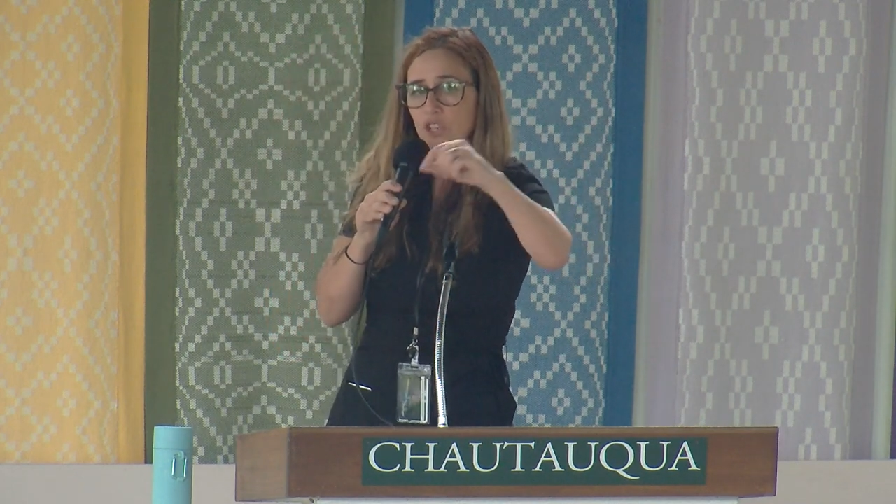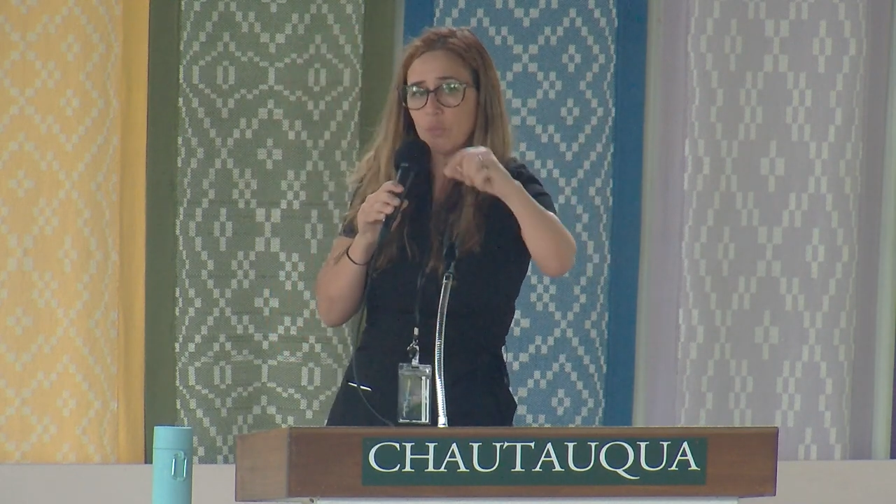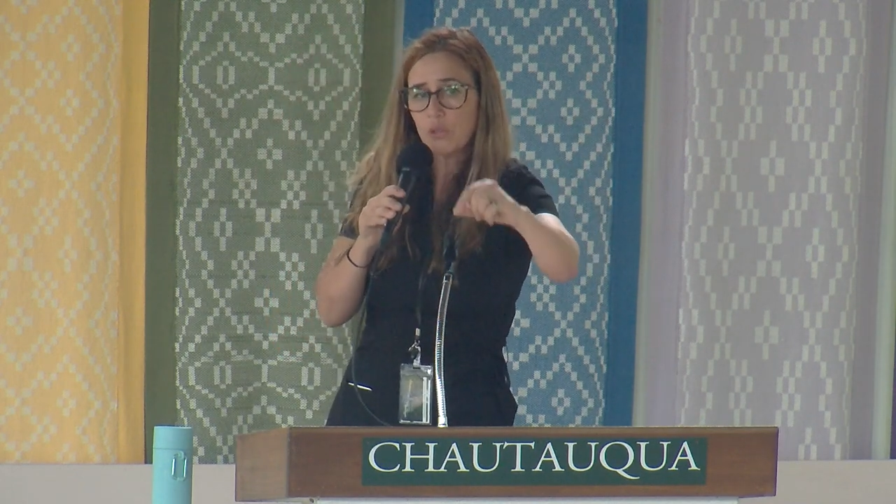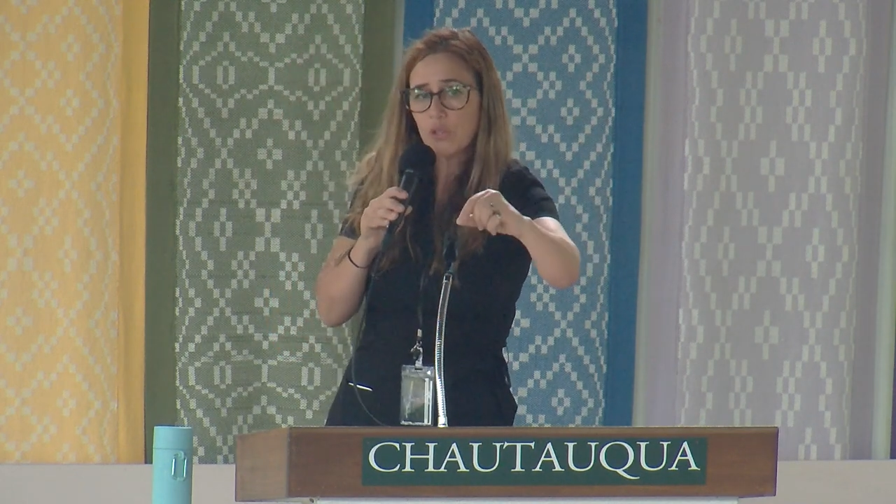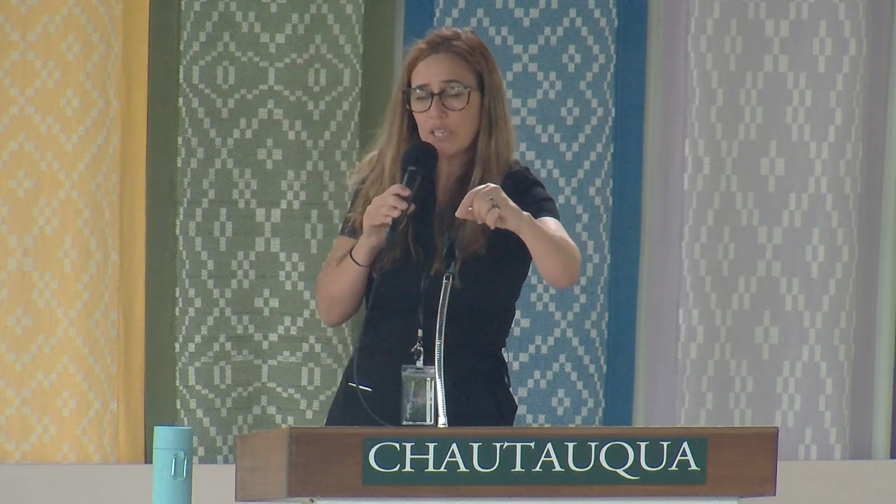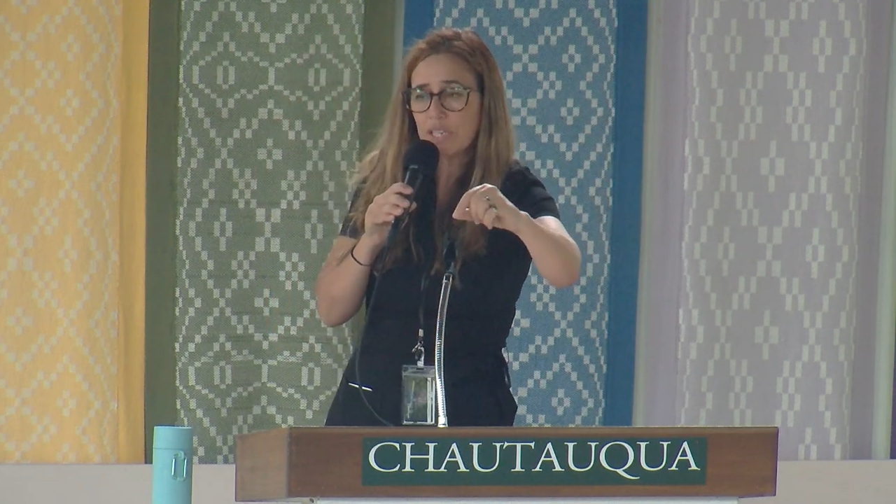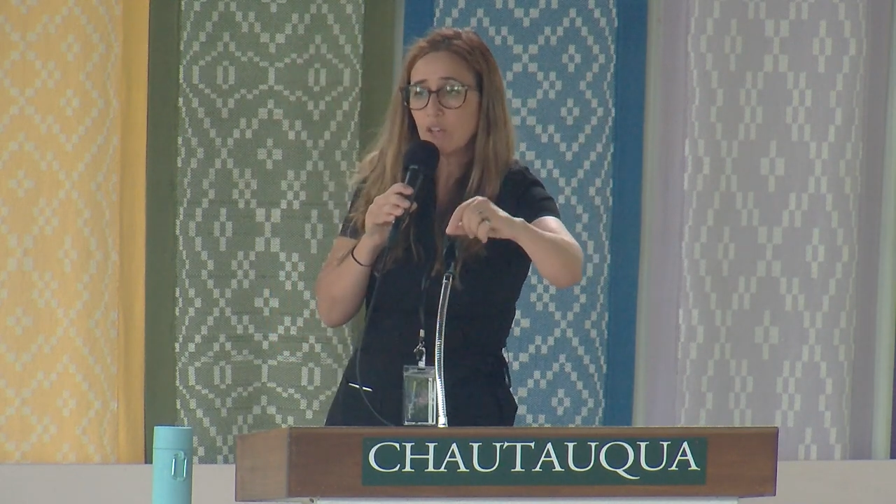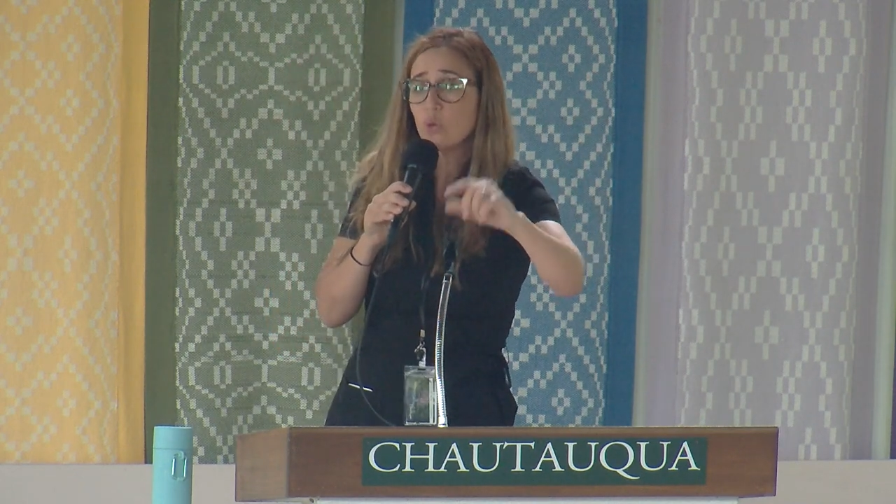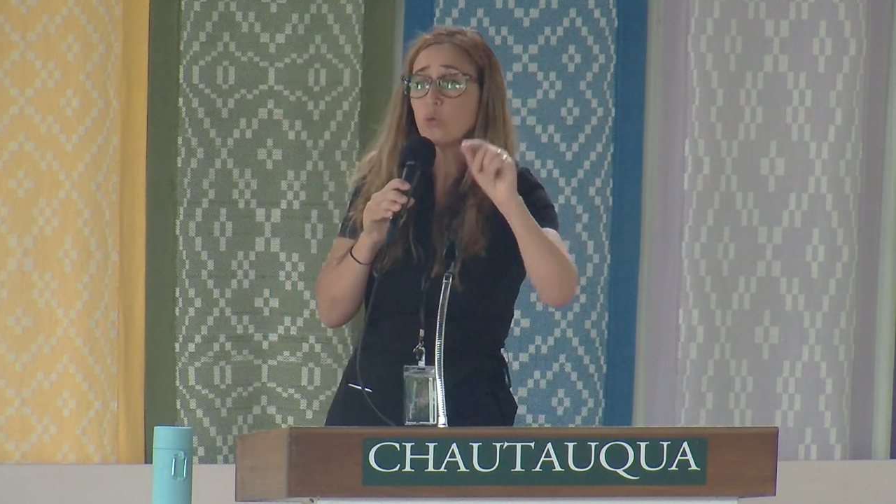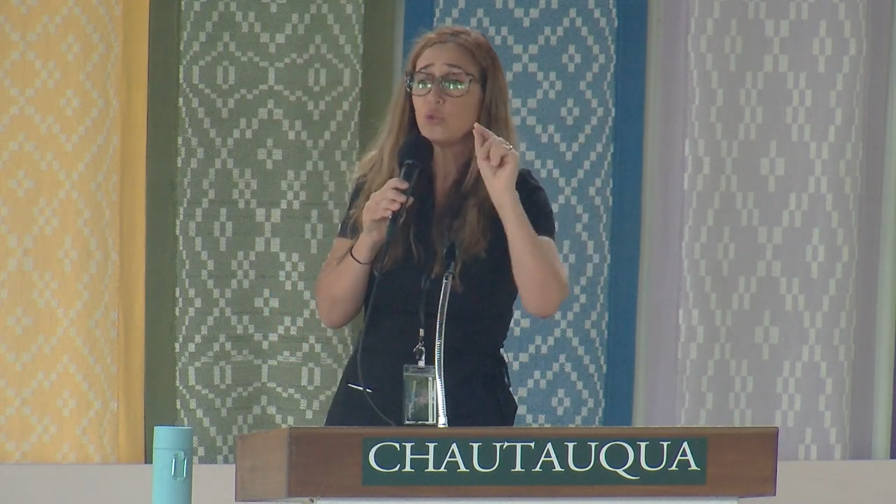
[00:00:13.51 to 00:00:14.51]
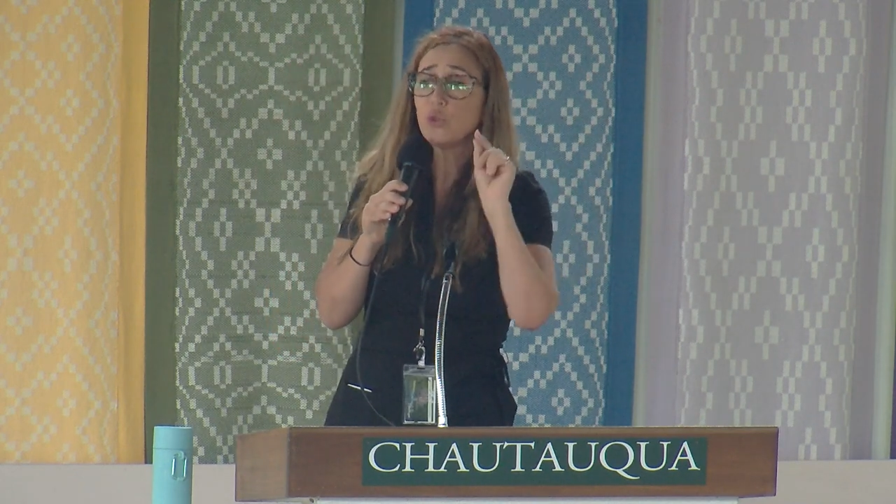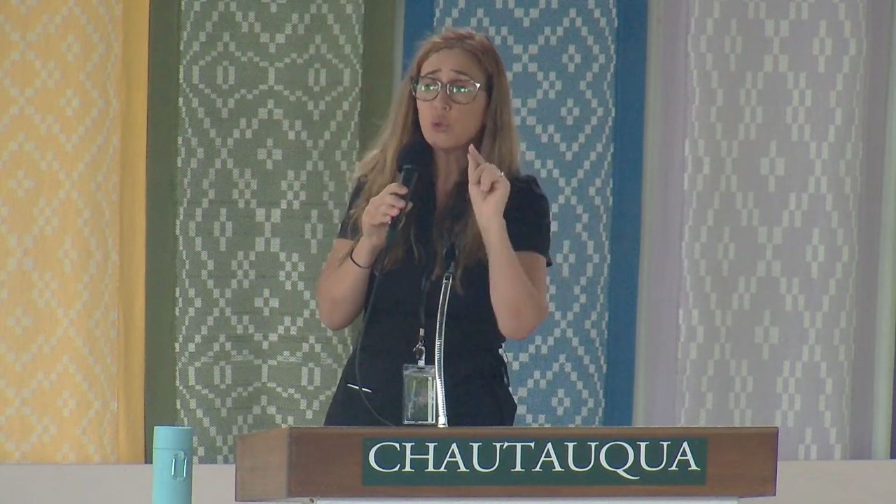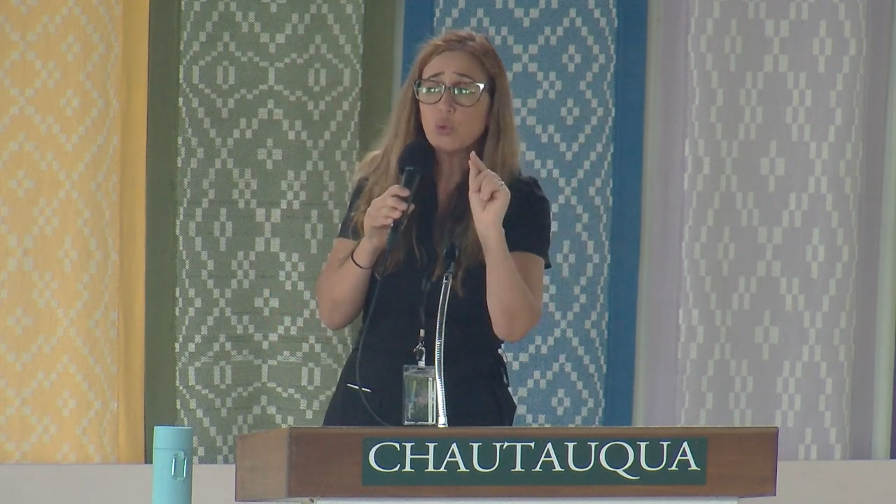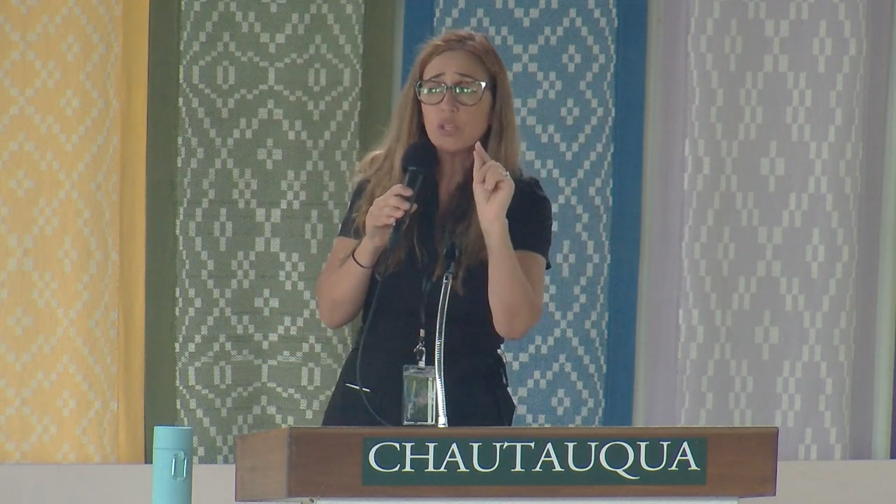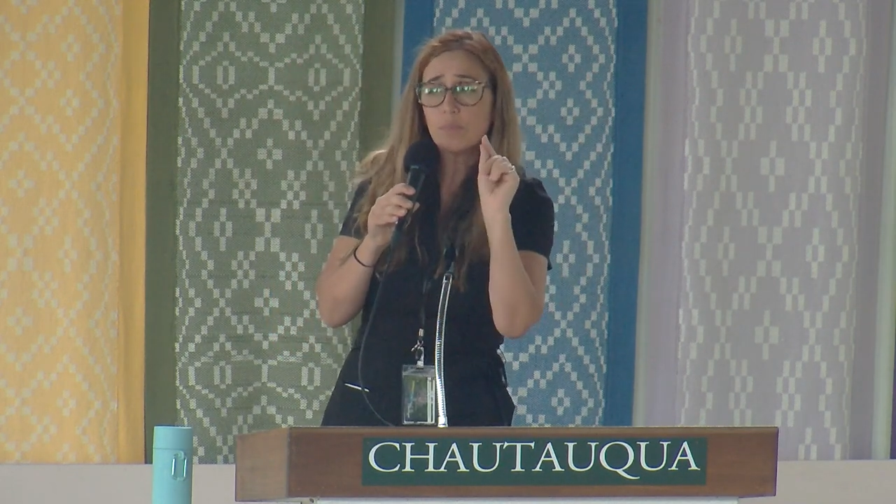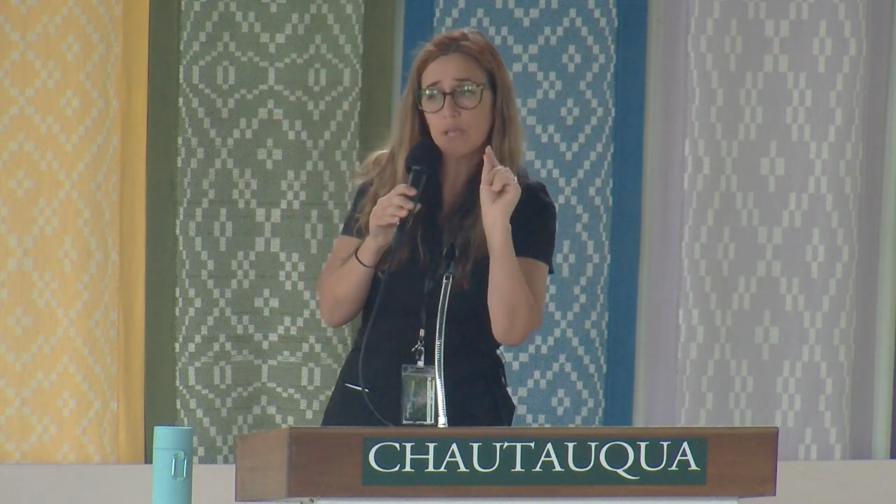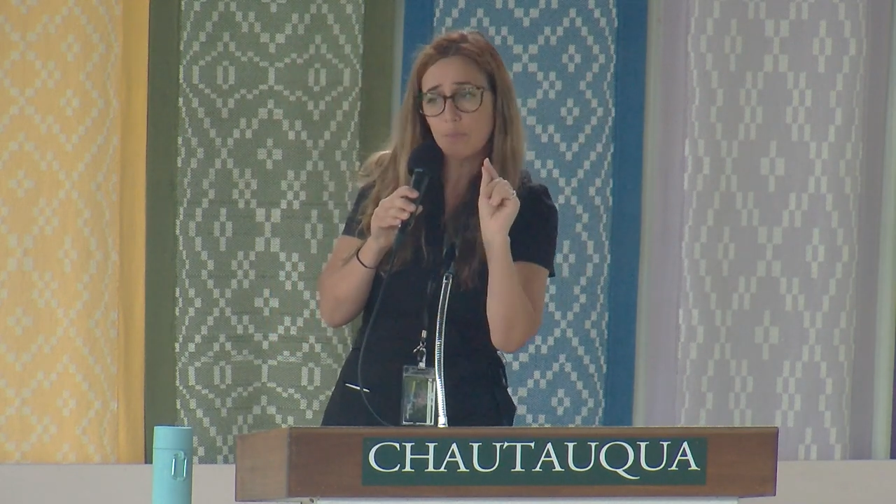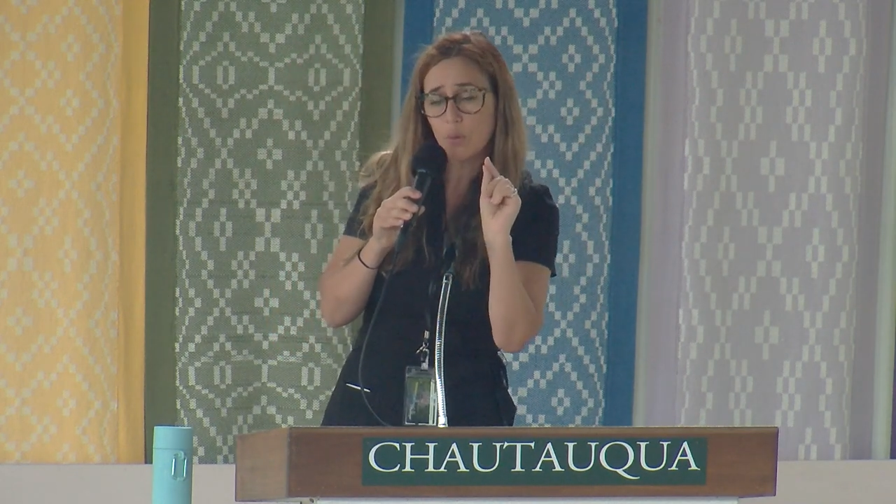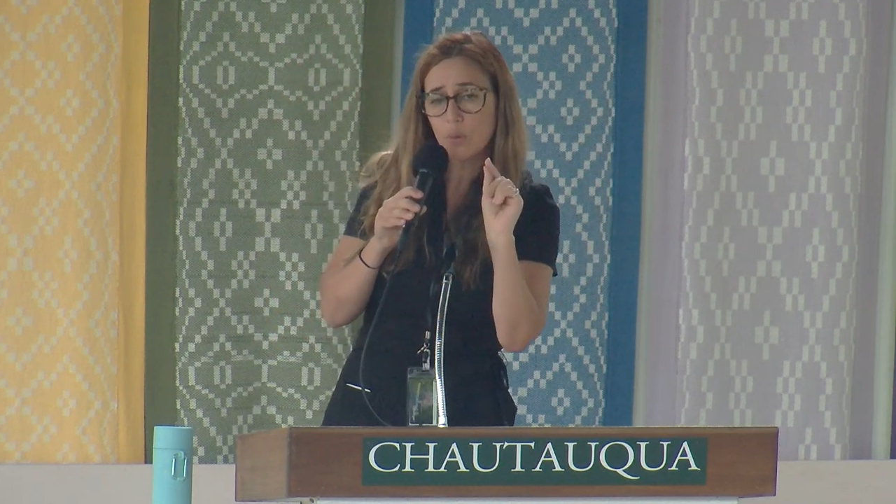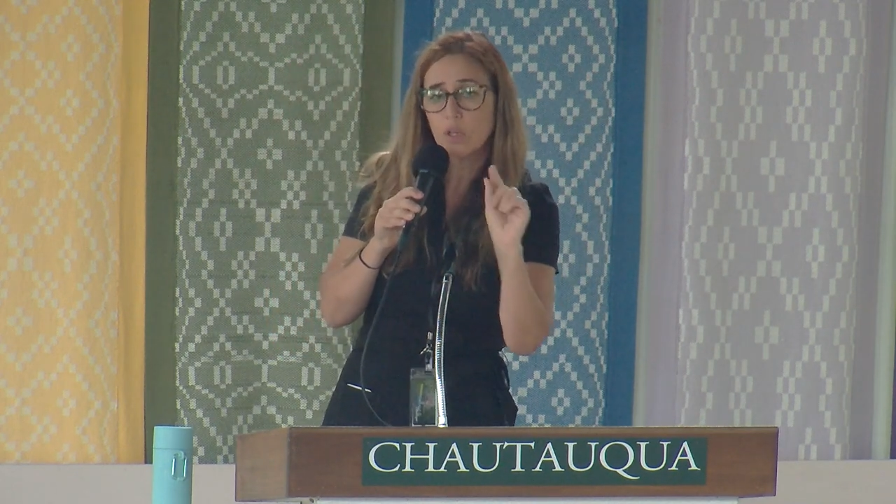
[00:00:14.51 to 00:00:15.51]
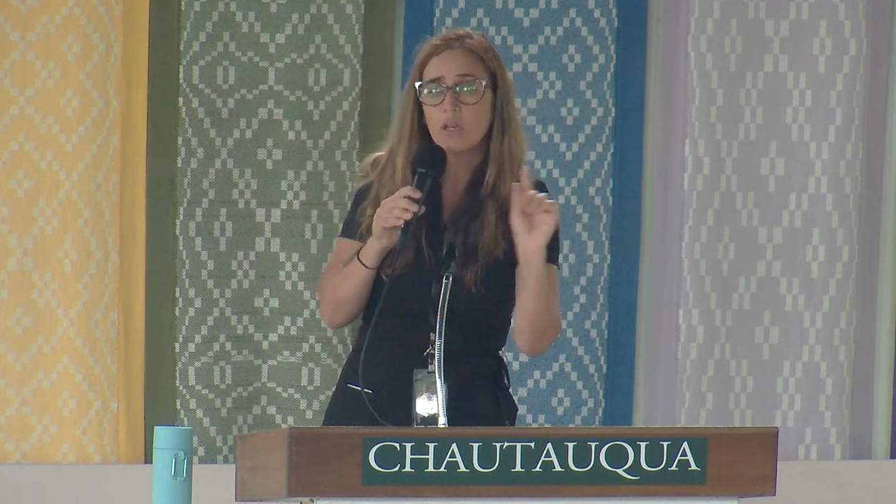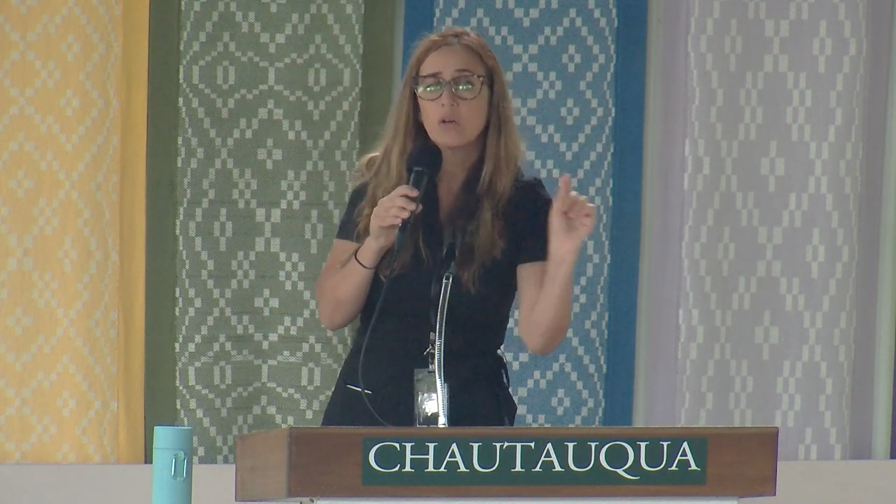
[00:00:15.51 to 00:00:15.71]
community who knew the people